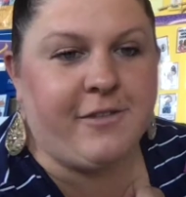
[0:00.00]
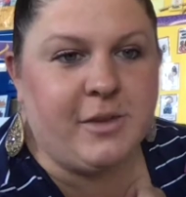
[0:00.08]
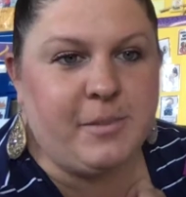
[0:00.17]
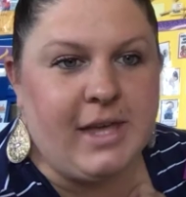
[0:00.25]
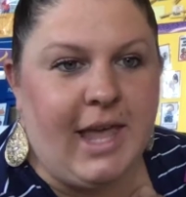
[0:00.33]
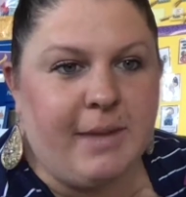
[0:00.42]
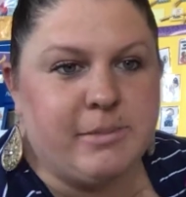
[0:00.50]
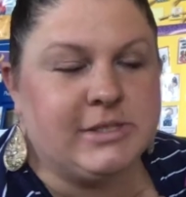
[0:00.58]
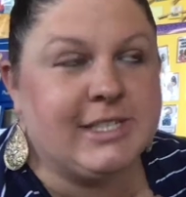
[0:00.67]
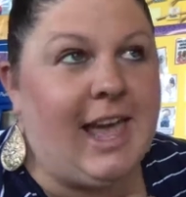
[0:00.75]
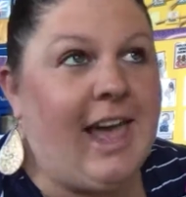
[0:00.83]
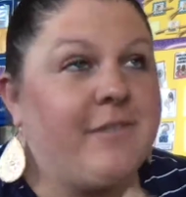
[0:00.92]
to be able
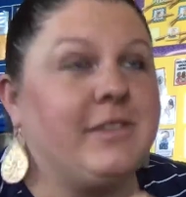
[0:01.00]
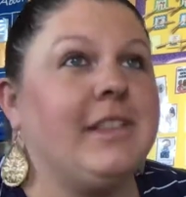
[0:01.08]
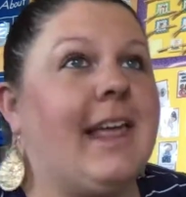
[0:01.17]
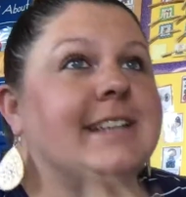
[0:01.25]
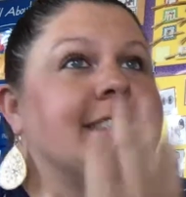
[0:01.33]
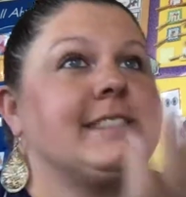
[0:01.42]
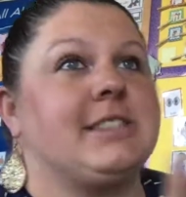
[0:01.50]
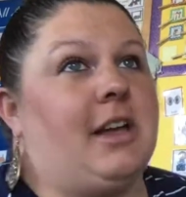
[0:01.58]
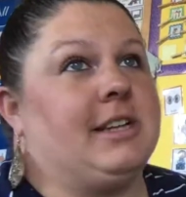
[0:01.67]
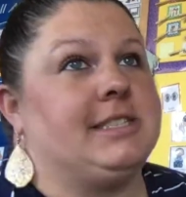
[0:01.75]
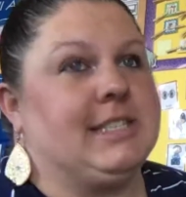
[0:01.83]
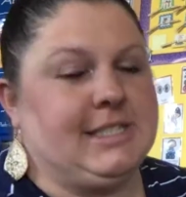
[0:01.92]
to have lights
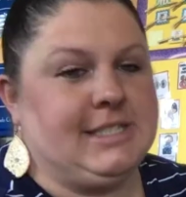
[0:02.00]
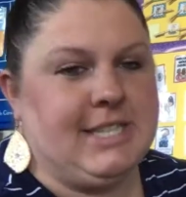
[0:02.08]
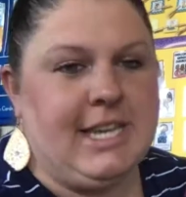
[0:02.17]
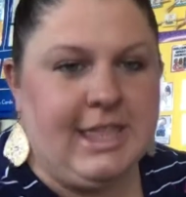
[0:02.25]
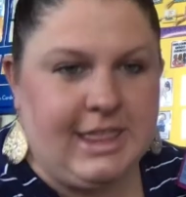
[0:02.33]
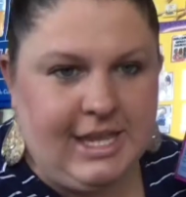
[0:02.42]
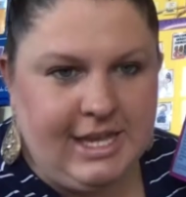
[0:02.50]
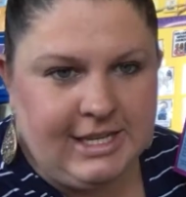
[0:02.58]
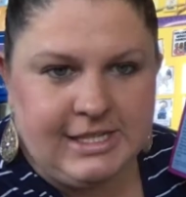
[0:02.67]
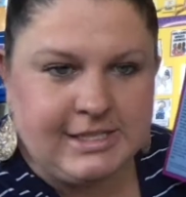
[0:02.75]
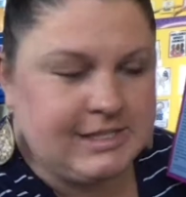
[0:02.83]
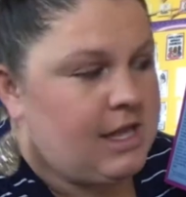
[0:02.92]
on to see
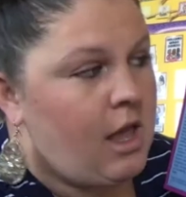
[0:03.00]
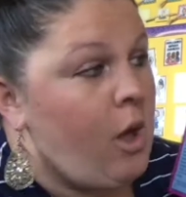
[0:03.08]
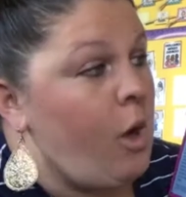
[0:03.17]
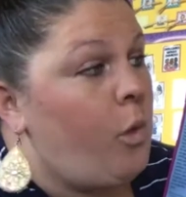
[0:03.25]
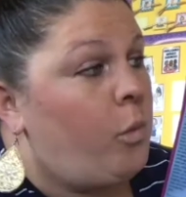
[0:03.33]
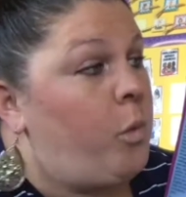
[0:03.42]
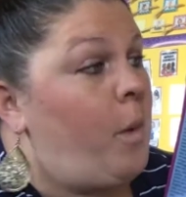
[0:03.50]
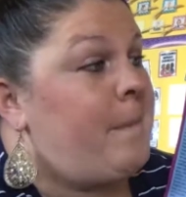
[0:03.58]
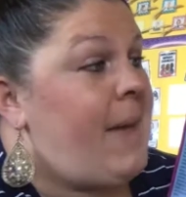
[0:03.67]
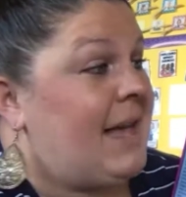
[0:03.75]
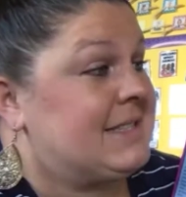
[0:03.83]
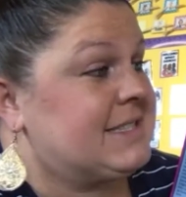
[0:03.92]
things? Well,
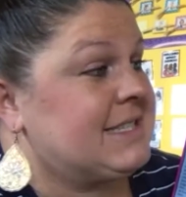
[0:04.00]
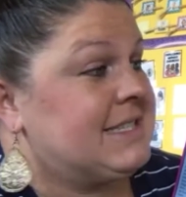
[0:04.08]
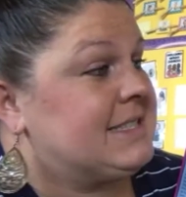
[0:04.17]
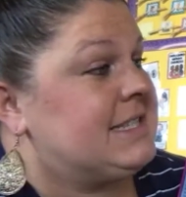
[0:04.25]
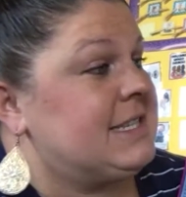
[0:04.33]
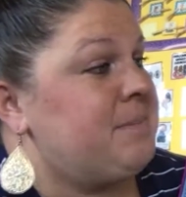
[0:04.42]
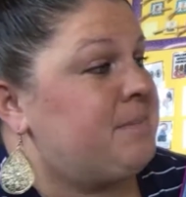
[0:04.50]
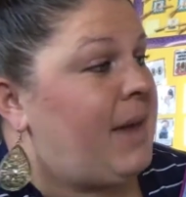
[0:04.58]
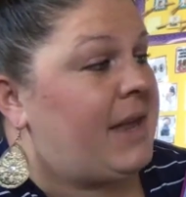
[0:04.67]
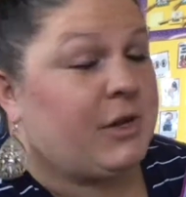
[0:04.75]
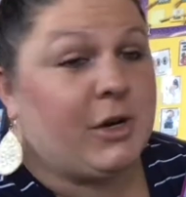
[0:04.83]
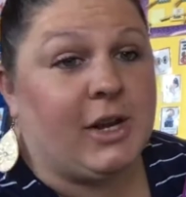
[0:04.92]
bats can see
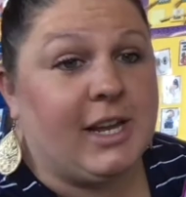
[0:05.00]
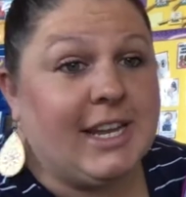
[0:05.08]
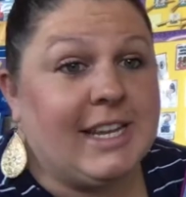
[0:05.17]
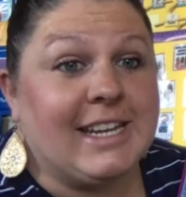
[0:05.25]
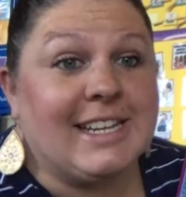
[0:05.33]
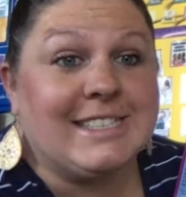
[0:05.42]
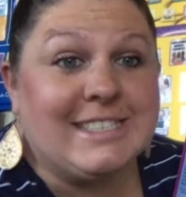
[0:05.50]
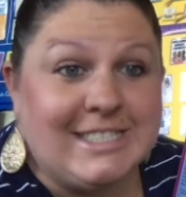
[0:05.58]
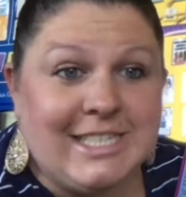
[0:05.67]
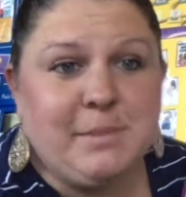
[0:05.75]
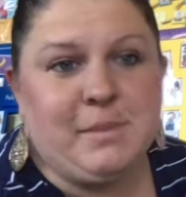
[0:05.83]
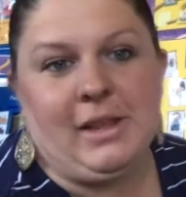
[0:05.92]
better in
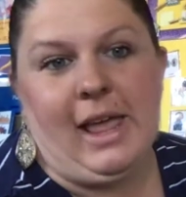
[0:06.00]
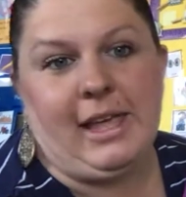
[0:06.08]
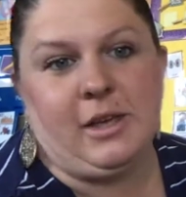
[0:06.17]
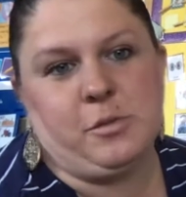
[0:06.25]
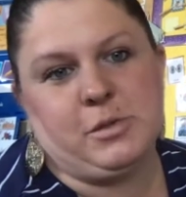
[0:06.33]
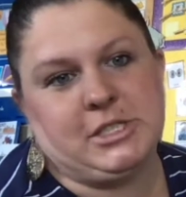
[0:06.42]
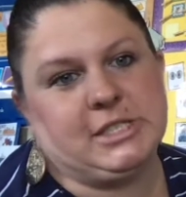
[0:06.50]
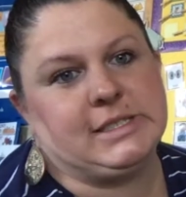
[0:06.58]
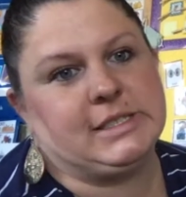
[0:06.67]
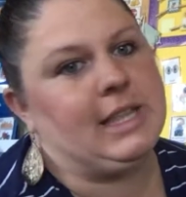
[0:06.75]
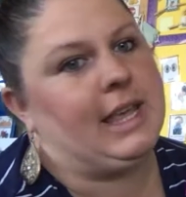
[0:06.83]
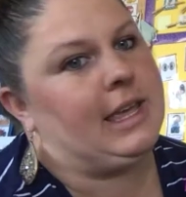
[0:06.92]
dim light, which
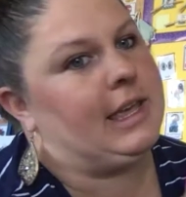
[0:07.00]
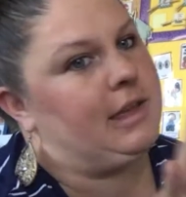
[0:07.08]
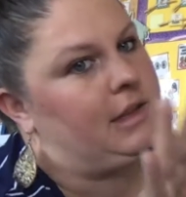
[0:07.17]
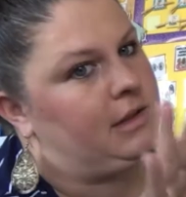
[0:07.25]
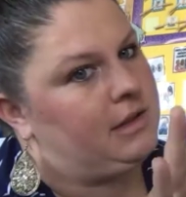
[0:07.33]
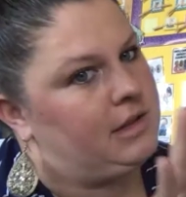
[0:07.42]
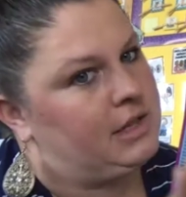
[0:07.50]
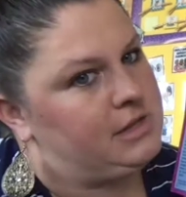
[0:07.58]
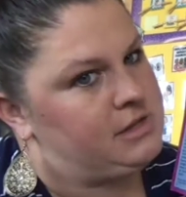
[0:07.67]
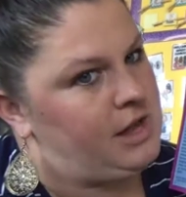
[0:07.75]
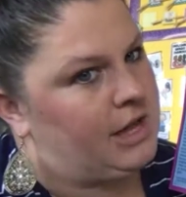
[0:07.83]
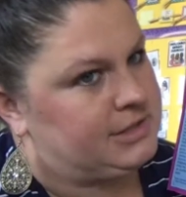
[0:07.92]
is like
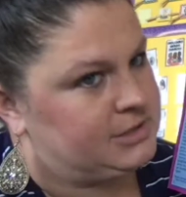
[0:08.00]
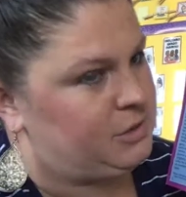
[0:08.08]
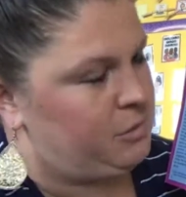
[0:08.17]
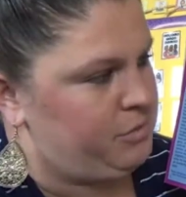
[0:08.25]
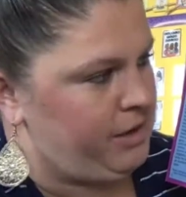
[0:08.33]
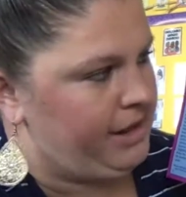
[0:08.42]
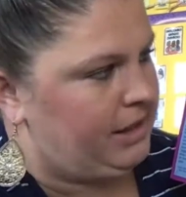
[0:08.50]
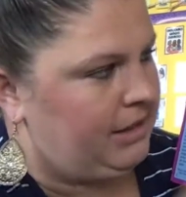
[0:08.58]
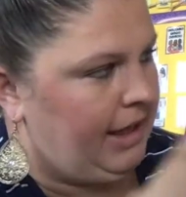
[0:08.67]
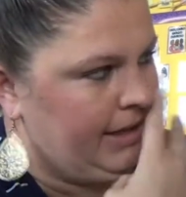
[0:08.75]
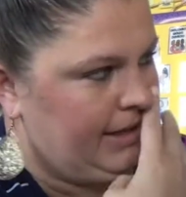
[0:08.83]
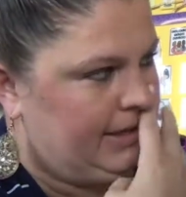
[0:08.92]
not so bright
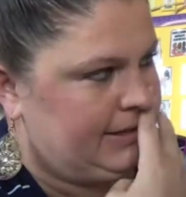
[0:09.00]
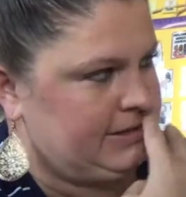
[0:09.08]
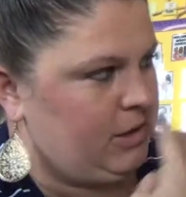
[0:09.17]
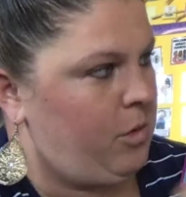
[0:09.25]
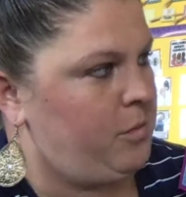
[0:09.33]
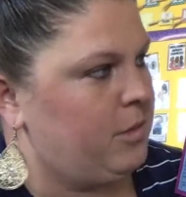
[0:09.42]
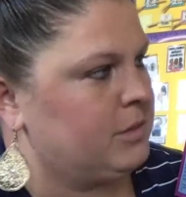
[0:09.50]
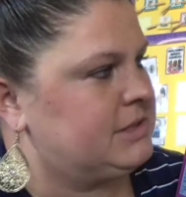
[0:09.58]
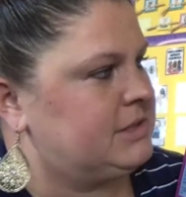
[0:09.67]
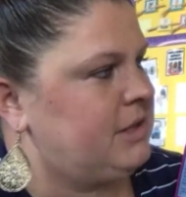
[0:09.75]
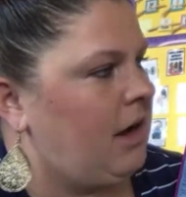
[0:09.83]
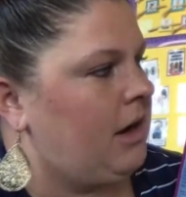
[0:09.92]
light. It's
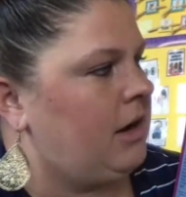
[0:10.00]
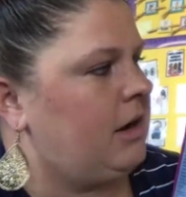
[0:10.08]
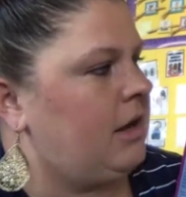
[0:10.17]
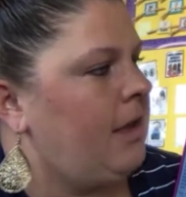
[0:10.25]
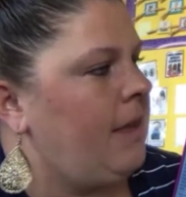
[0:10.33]
almost dark.